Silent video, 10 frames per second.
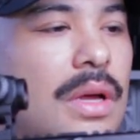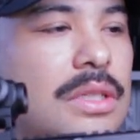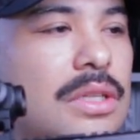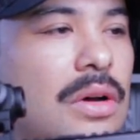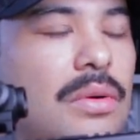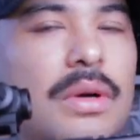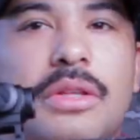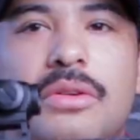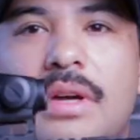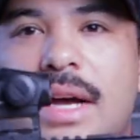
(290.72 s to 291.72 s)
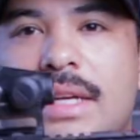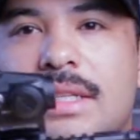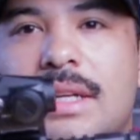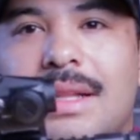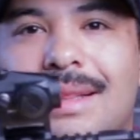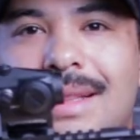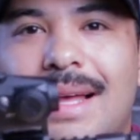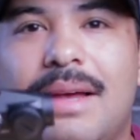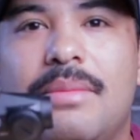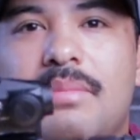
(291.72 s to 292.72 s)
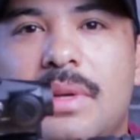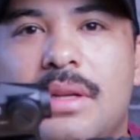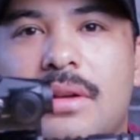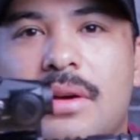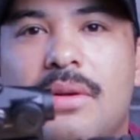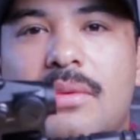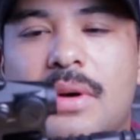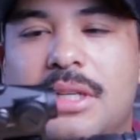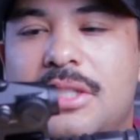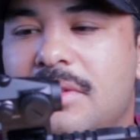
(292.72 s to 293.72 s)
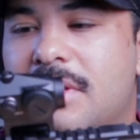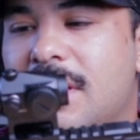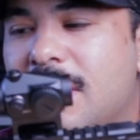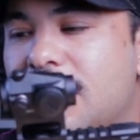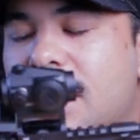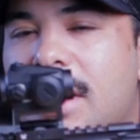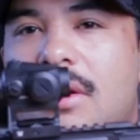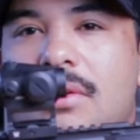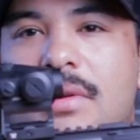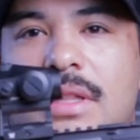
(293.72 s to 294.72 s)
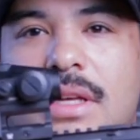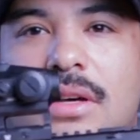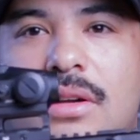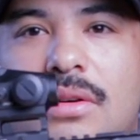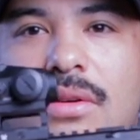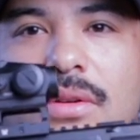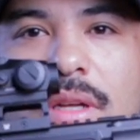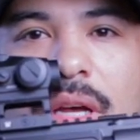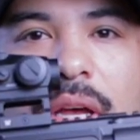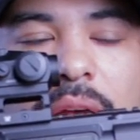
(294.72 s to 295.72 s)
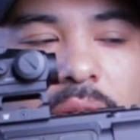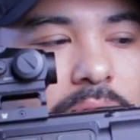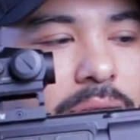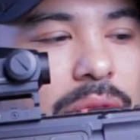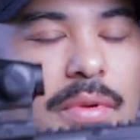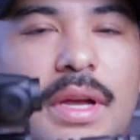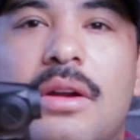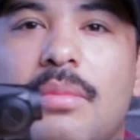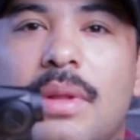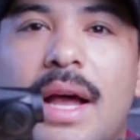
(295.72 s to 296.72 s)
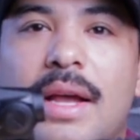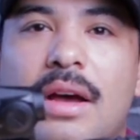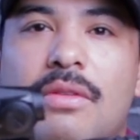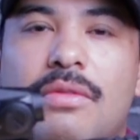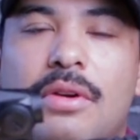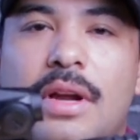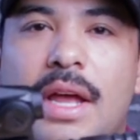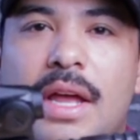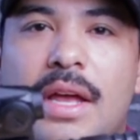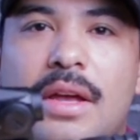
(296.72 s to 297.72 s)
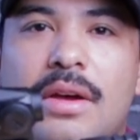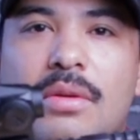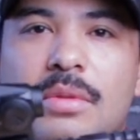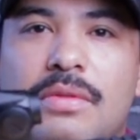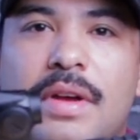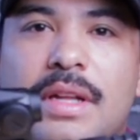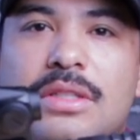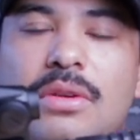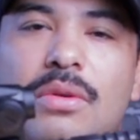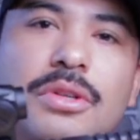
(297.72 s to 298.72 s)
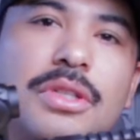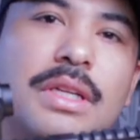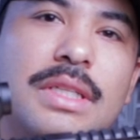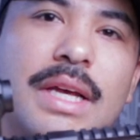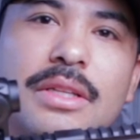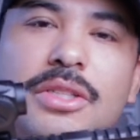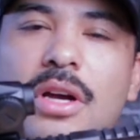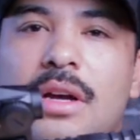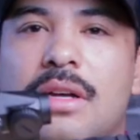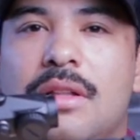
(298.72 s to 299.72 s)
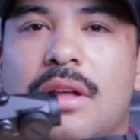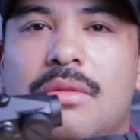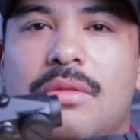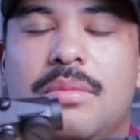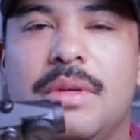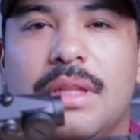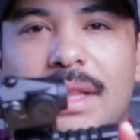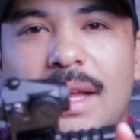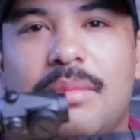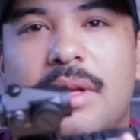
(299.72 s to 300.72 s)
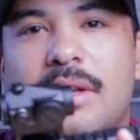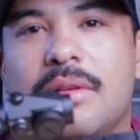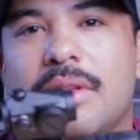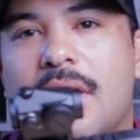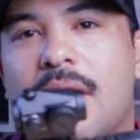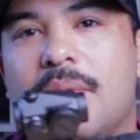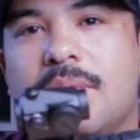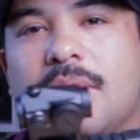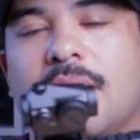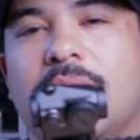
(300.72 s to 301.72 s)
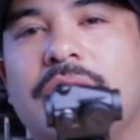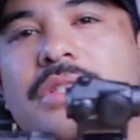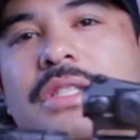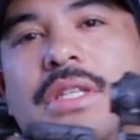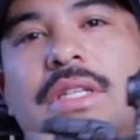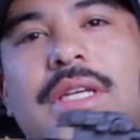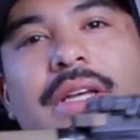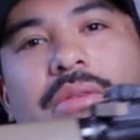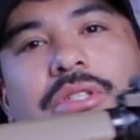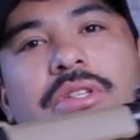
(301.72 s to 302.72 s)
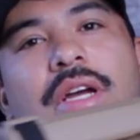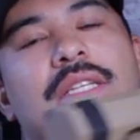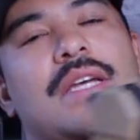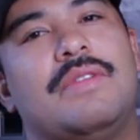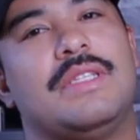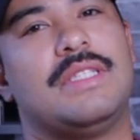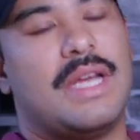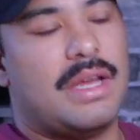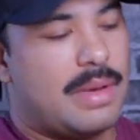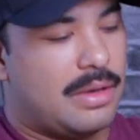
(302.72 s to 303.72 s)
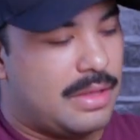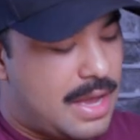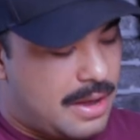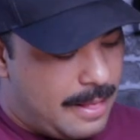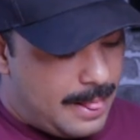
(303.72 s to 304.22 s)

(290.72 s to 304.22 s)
So you guys, let me know what you think. Should I go with the good old 300 blackout for a home defense, or should I take the shotgun along with me? Let me know in the comments below. Interested to hear what you guys have to say about that.